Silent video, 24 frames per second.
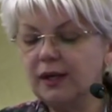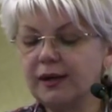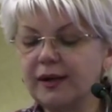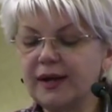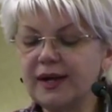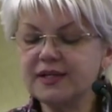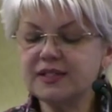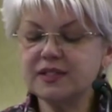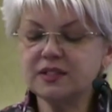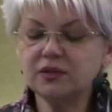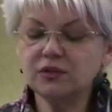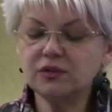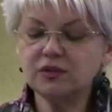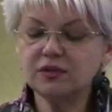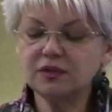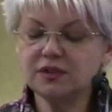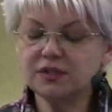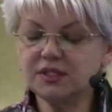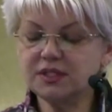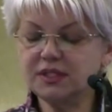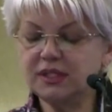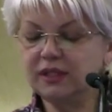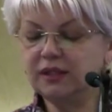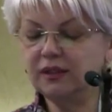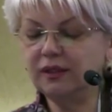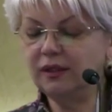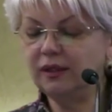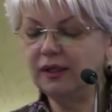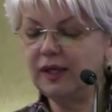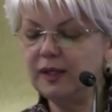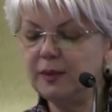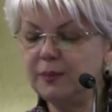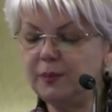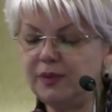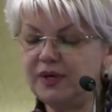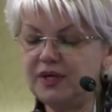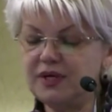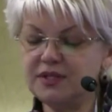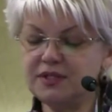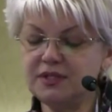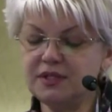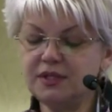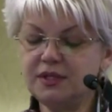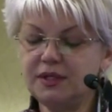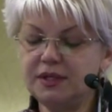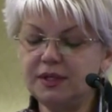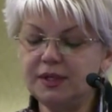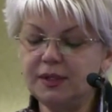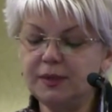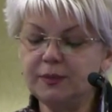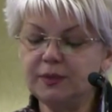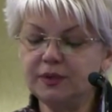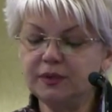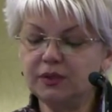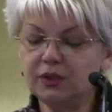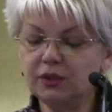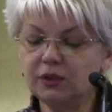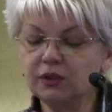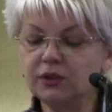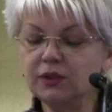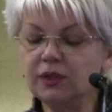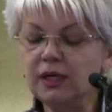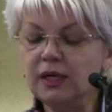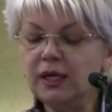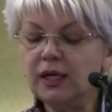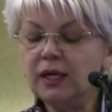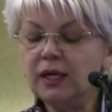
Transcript: gastrointestinal lipase inhibitor